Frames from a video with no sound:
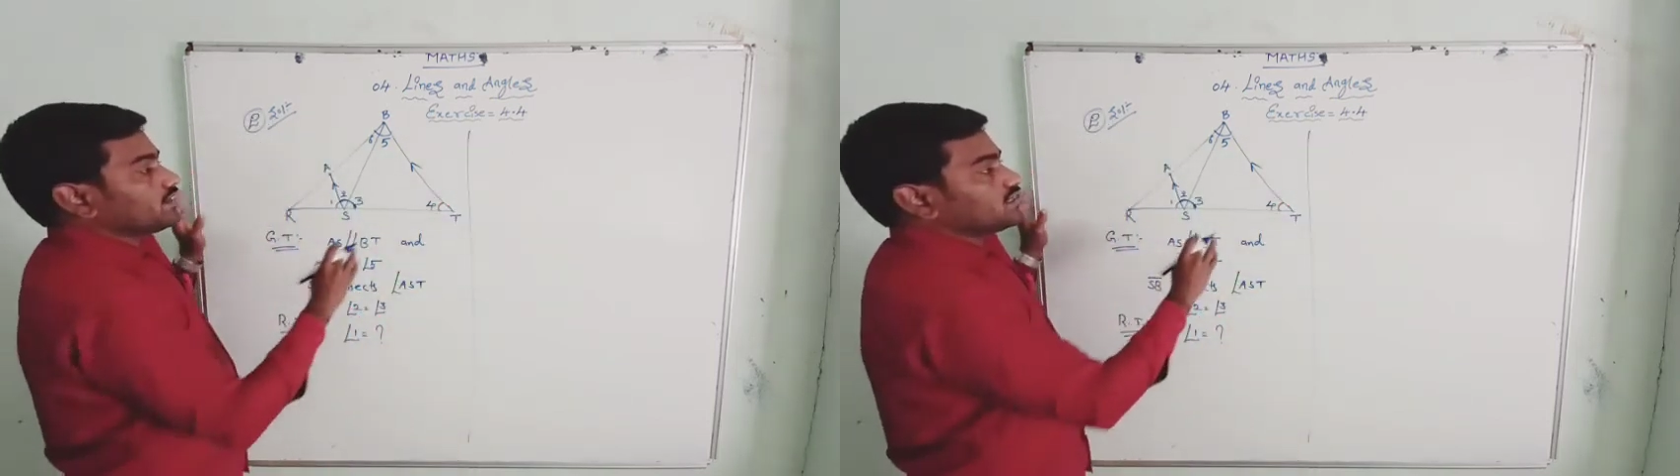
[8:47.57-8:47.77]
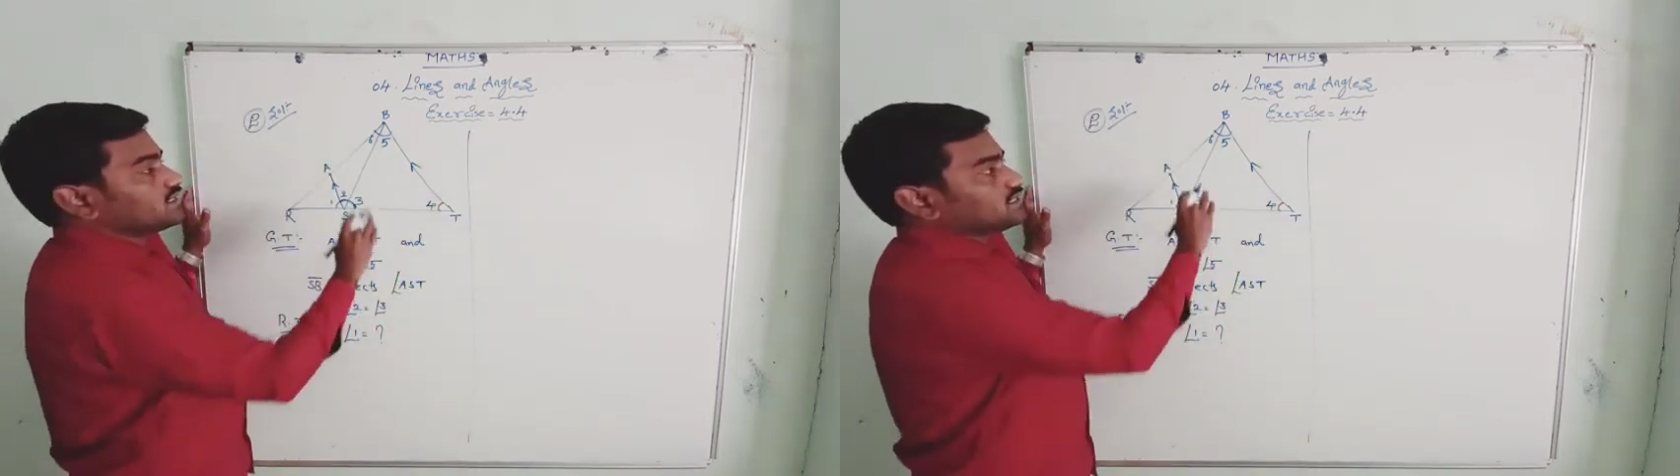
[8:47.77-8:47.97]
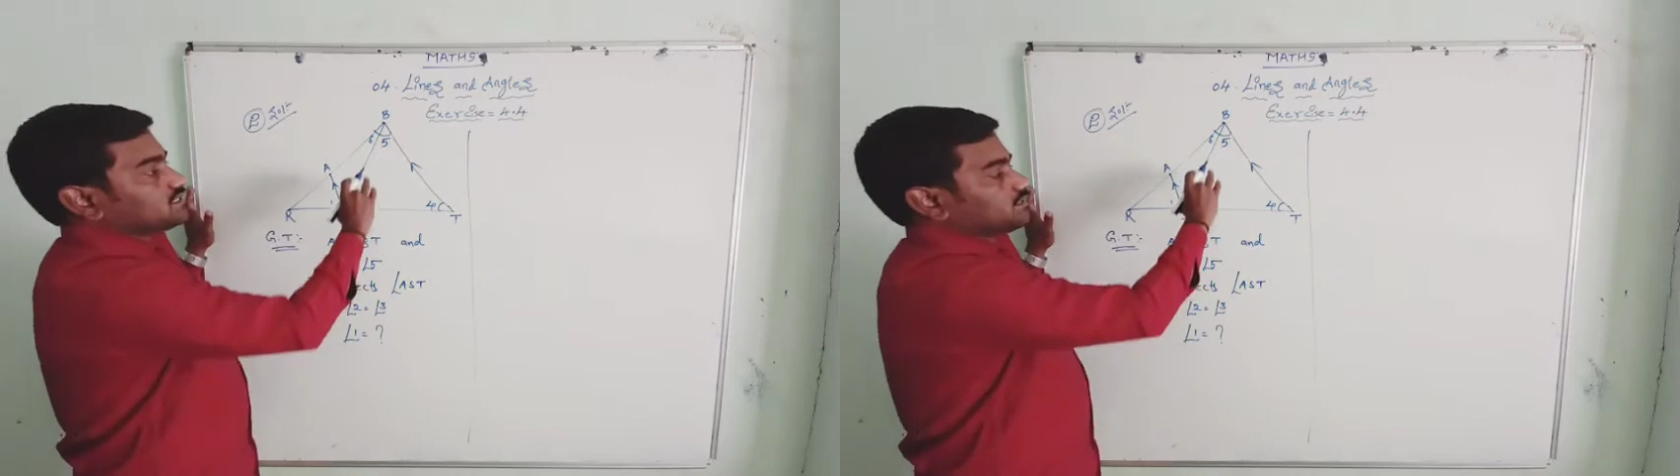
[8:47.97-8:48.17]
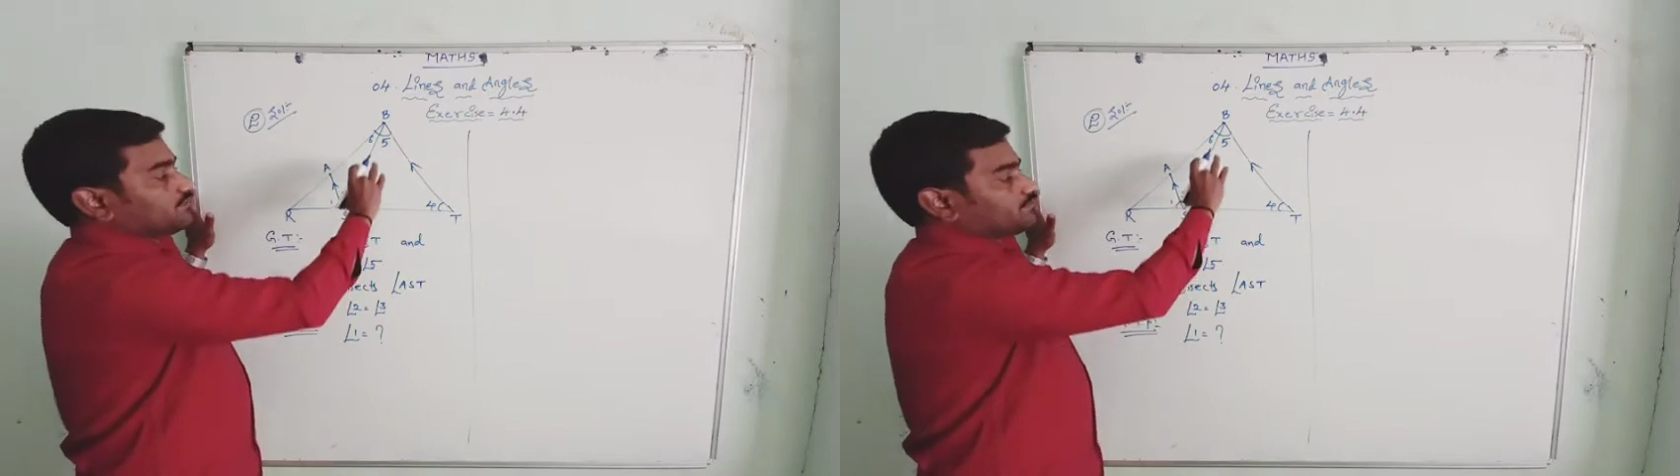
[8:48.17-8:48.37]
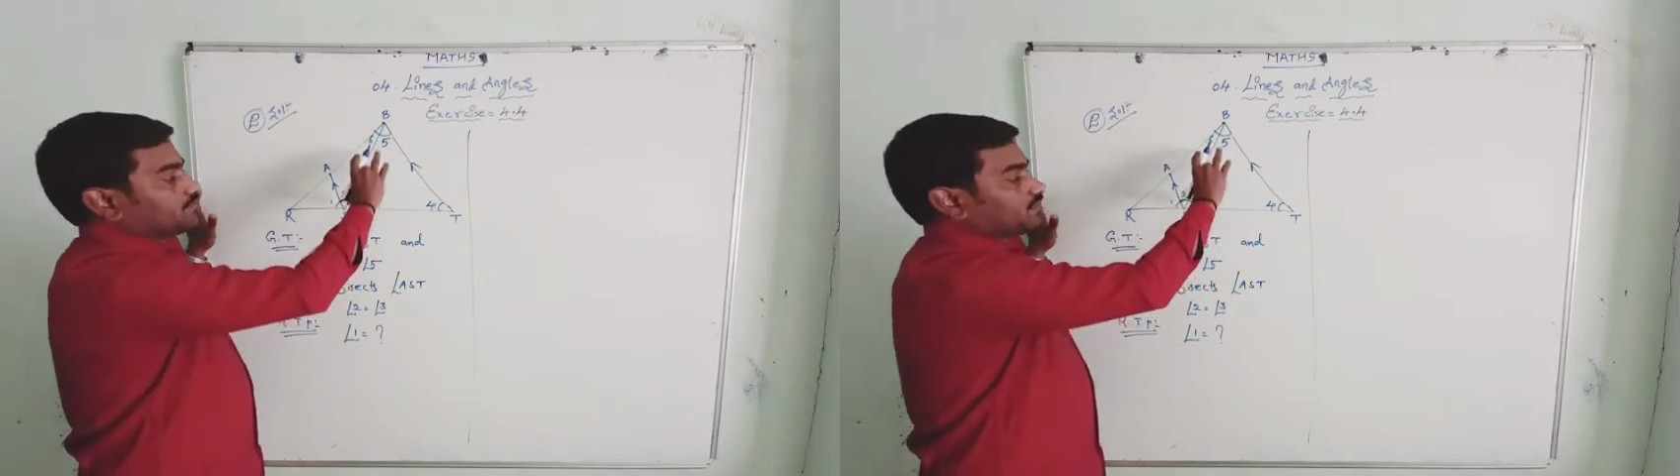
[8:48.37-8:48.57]
in
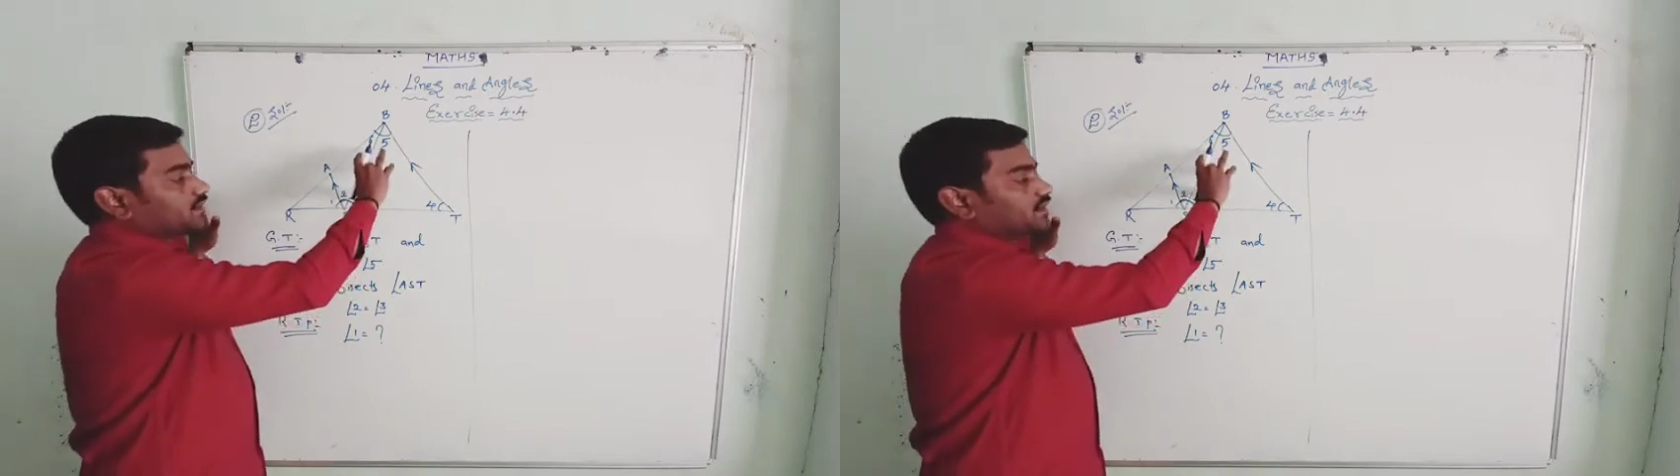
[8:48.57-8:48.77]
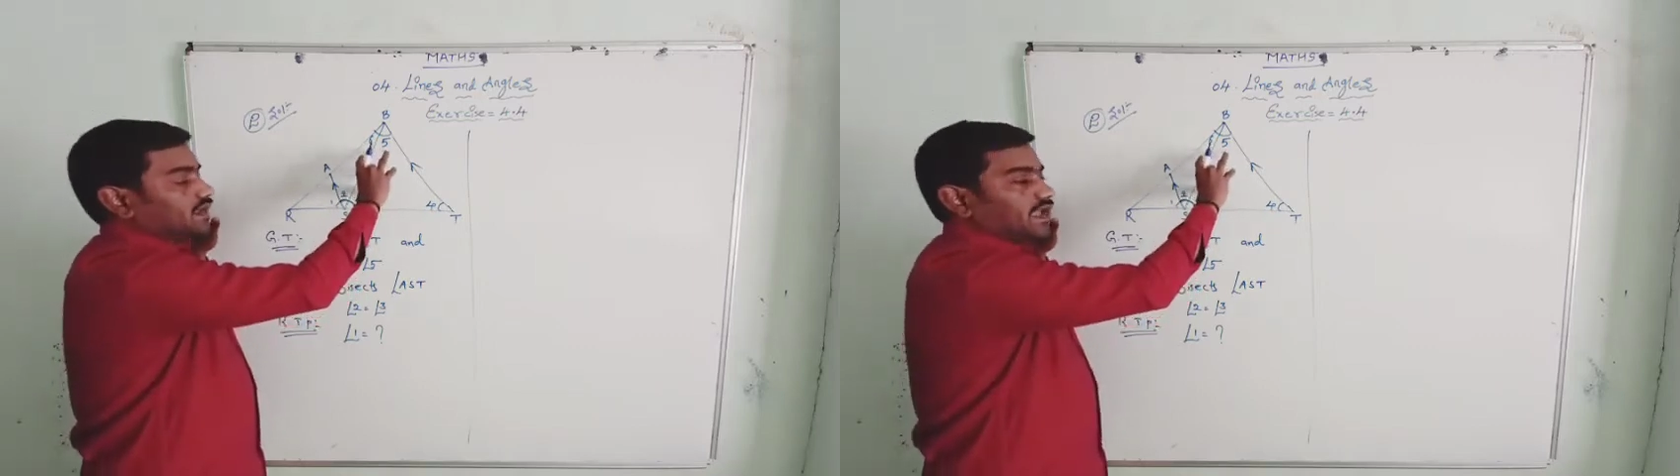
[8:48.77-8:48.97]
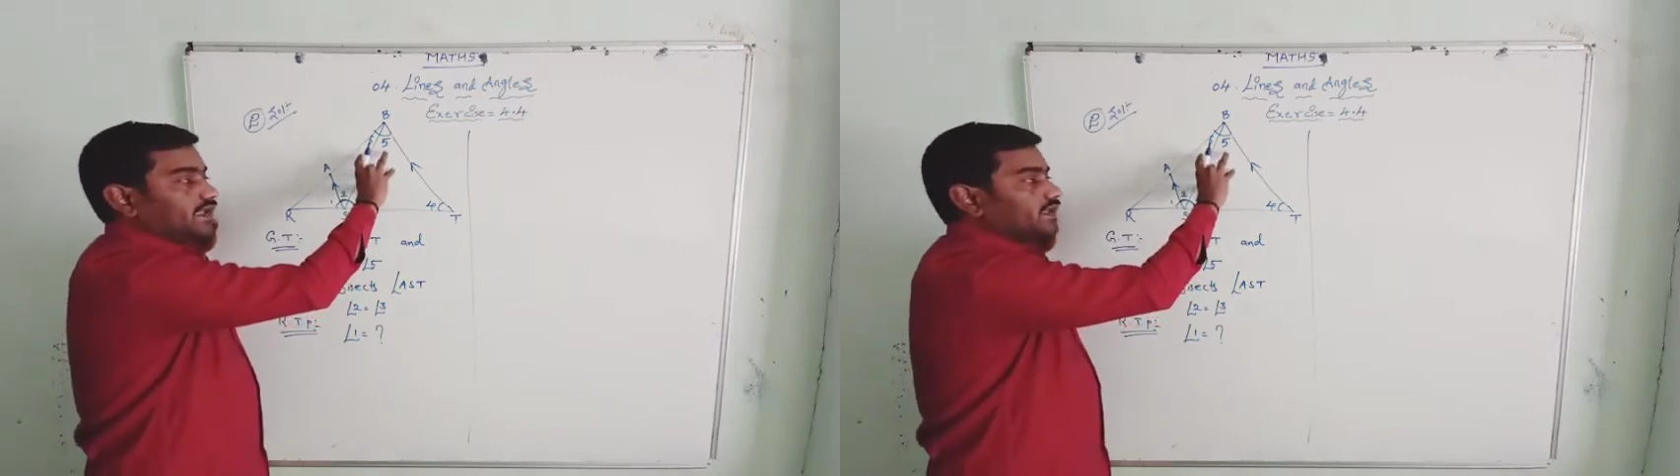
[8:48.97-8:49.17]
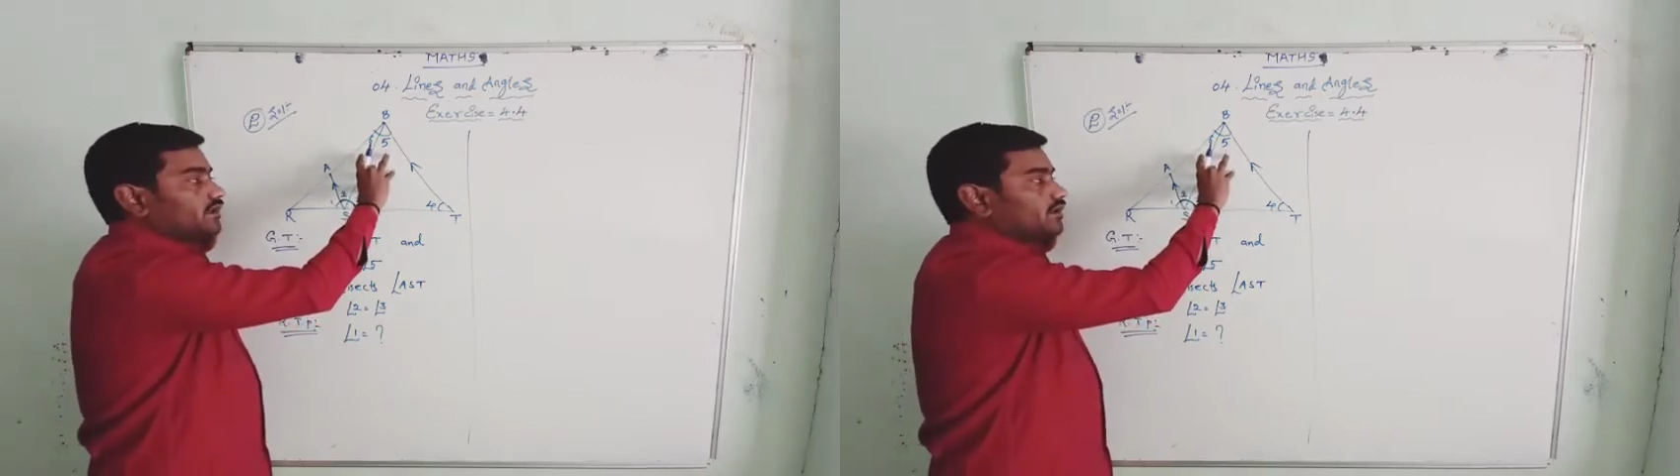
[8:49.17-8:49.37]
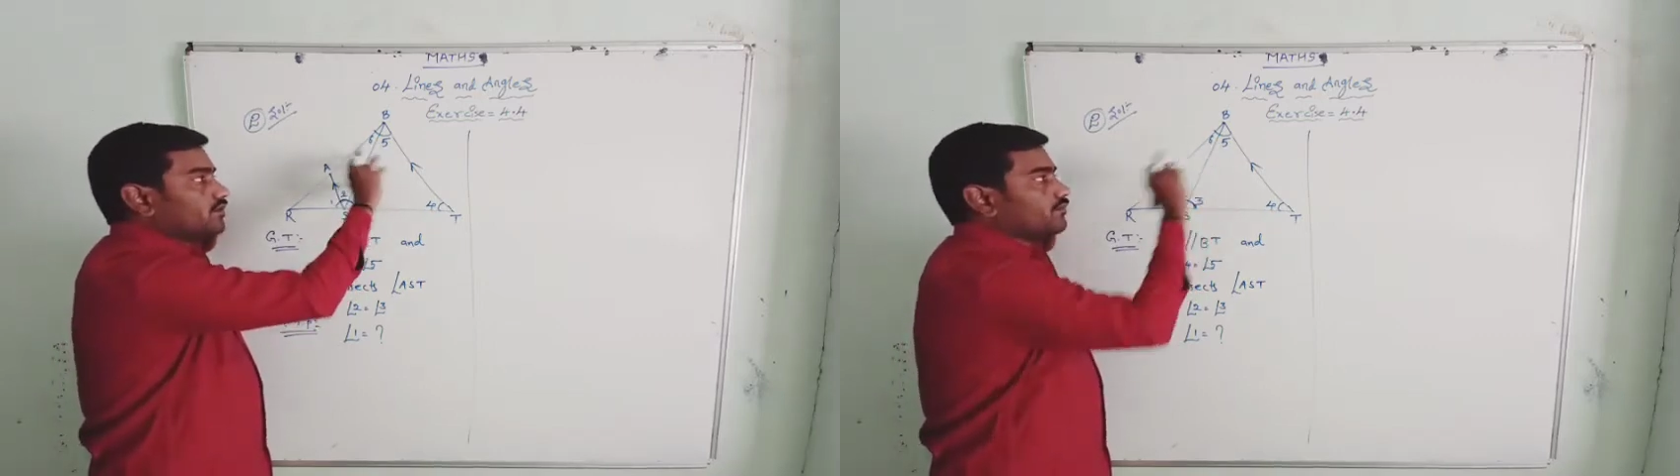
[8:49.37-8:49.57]
this triangle
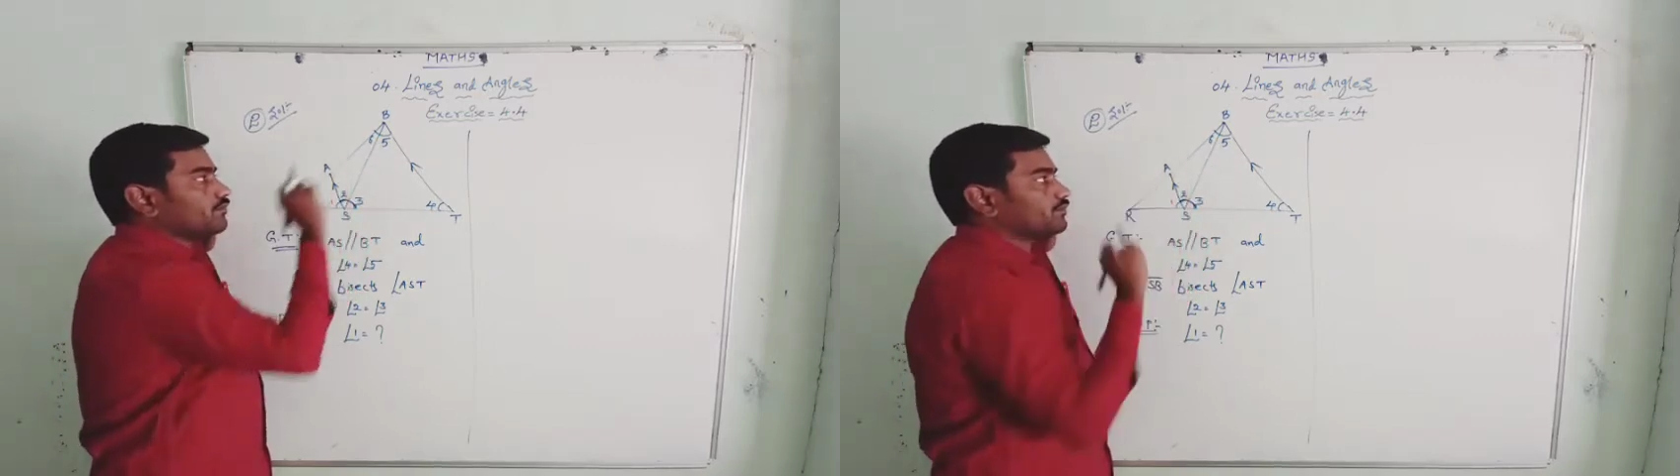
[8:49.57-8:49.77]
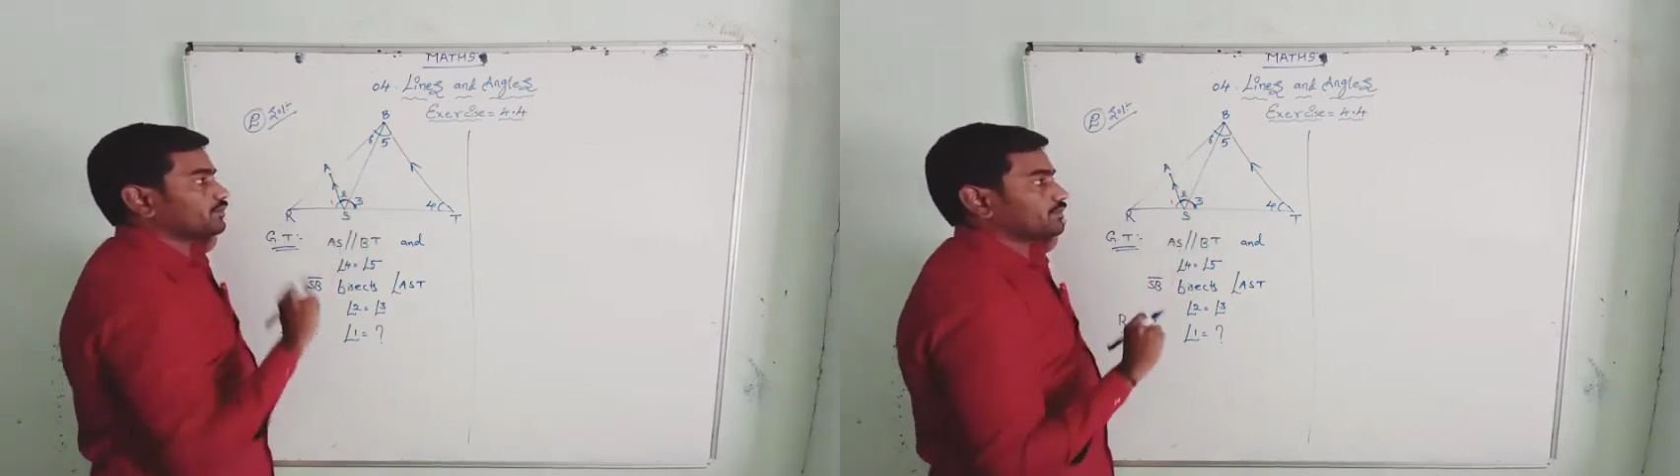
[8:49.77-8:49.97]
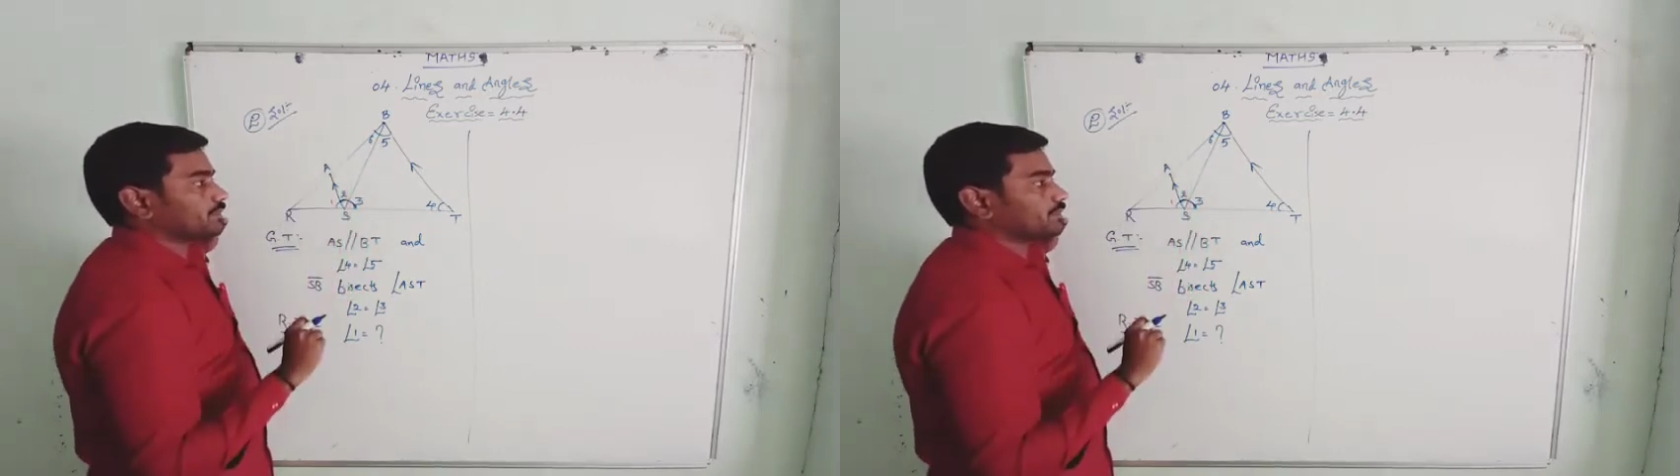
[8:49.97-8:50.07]
now.